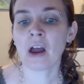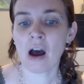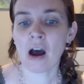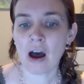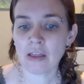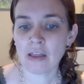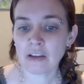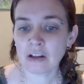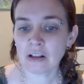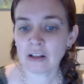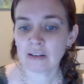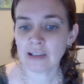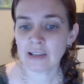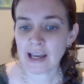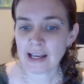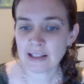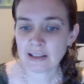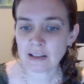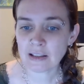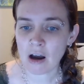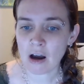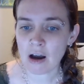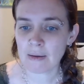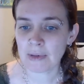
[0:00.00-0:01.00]
Other less
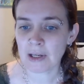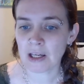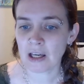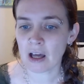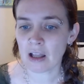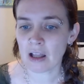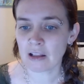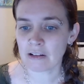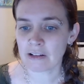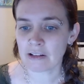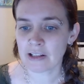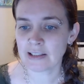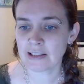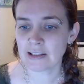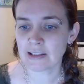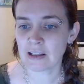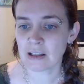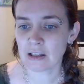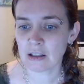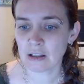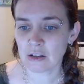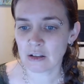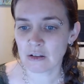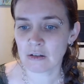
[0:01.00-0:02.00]
common colorants
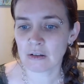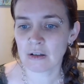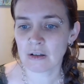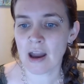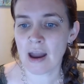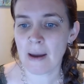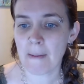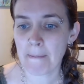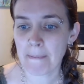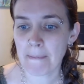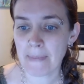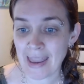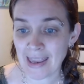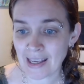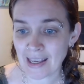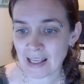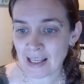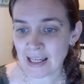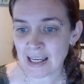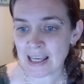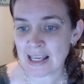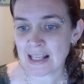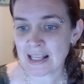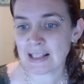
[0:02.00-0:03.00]
include
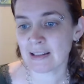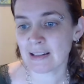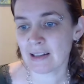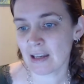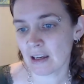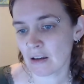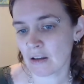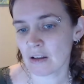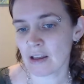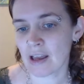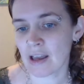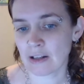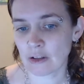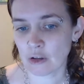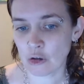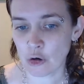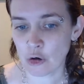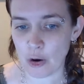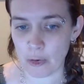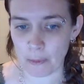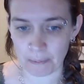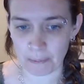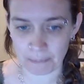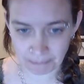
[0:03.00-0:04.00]
manganese, nickel, and
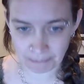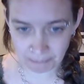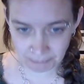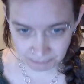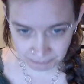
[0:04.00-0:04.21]
chrome.